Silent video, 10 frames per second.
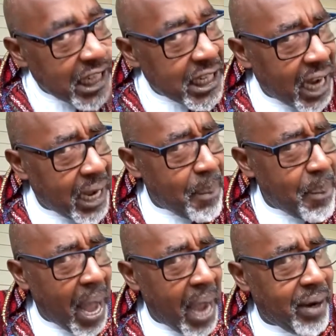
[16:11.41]
Take a
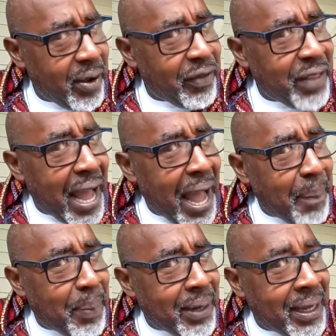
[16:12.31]
bite of the
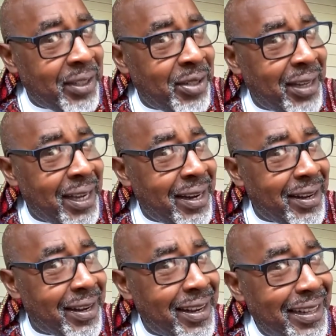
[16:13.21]
apple and you eat it.